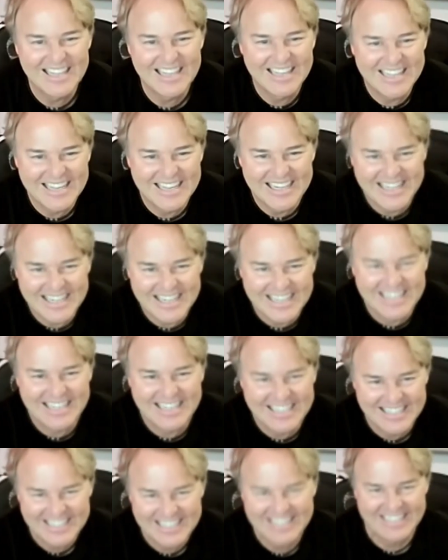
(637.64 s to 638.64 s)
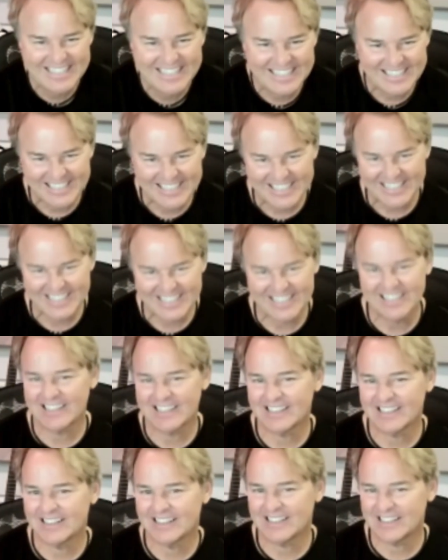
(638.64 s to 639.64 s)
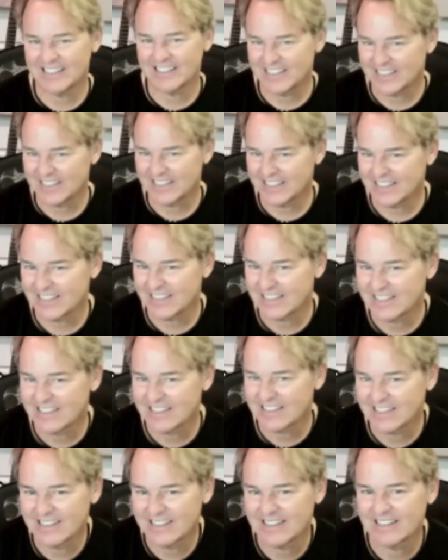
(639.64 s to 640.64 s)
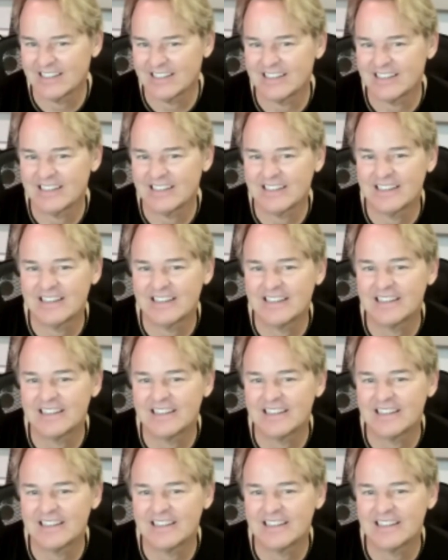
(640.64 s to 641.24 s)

The person shown says nothing.